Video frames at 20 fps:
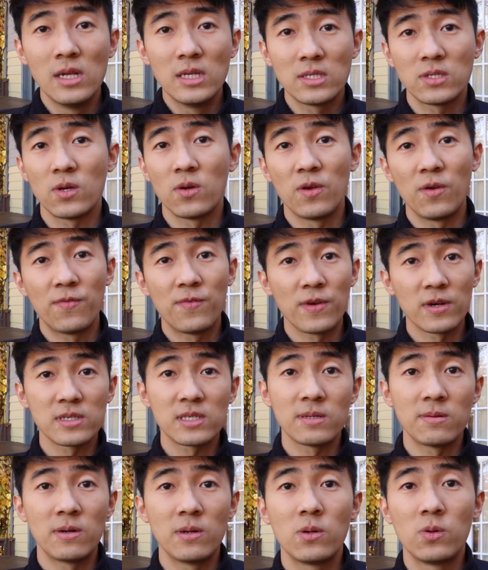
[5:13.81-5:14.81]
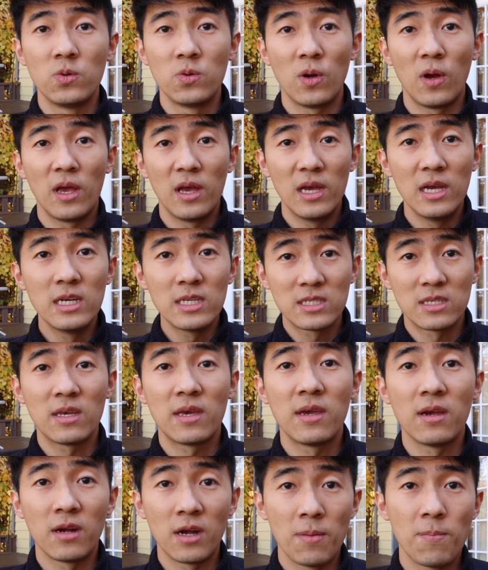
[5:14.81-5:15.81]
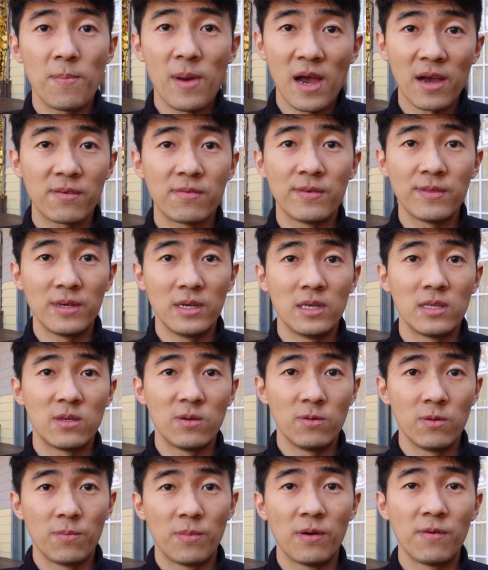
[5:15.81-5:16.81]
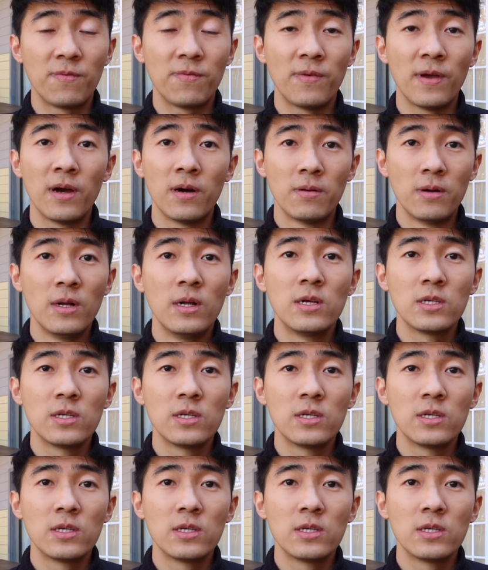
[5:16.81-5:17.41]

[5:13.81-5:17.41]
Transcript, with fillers: So if you're someone who is hearing back from the interview but fail